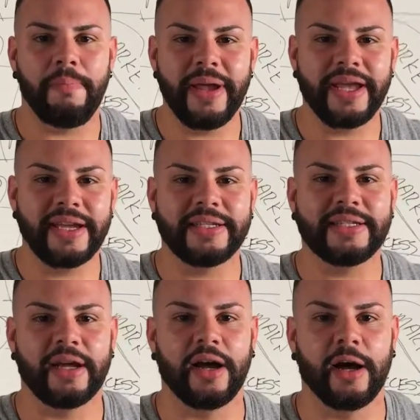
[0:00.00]

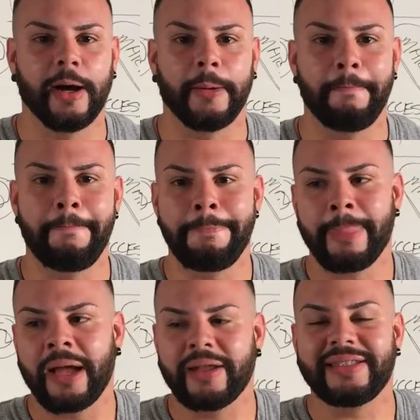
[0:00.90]
biggest
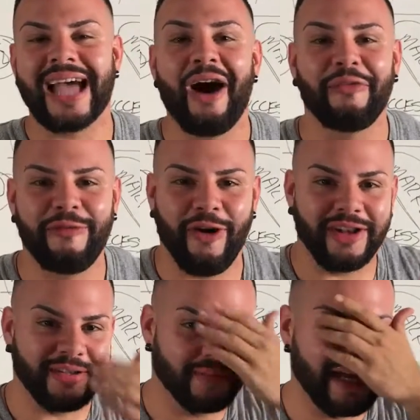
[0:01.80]

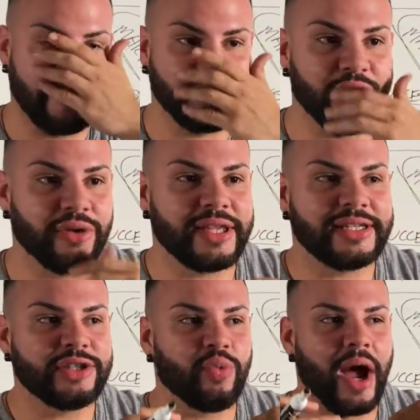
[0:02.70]
downfall sometimes. You know,
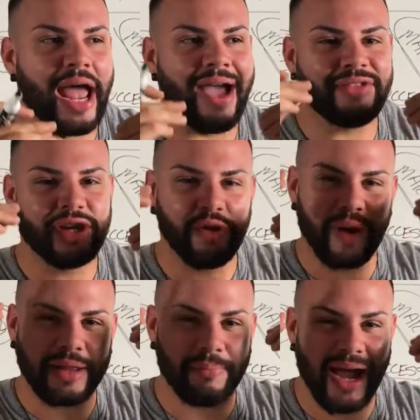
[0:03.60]
this is why having the
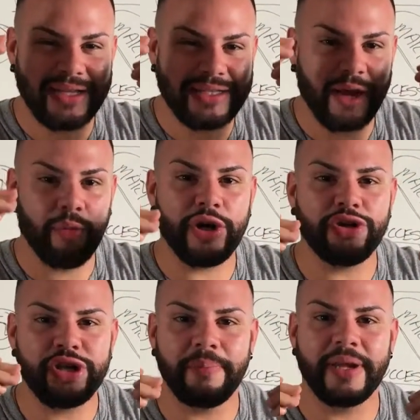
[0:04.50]
correct mindset when
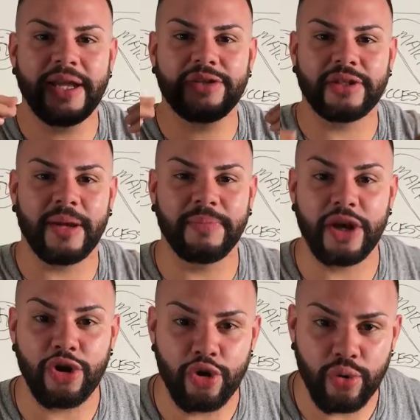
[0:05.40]
you're jumping into
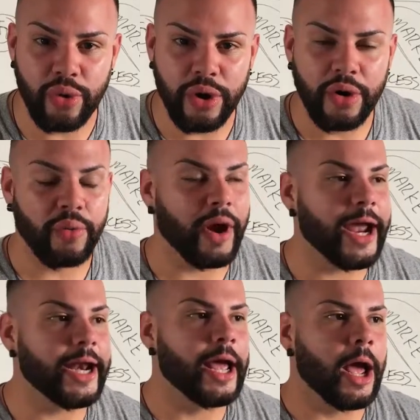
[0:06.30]
something new,
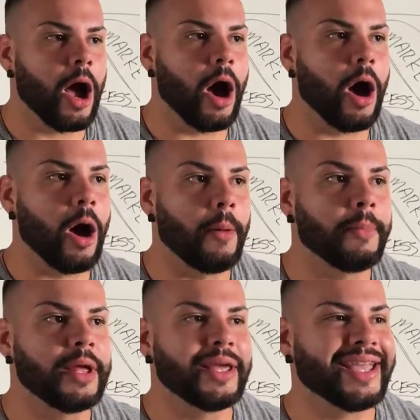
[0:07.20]
right,
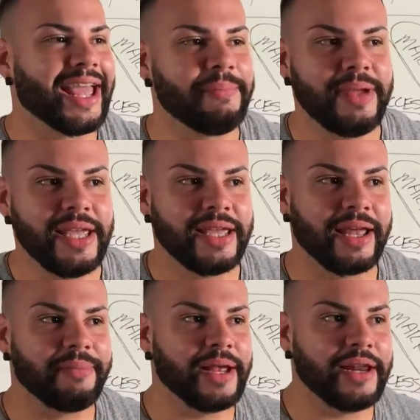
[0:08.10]
can
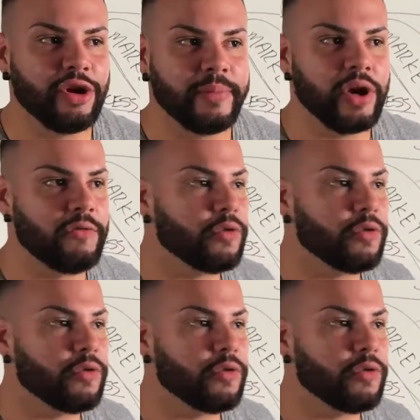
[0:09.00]
be a little bit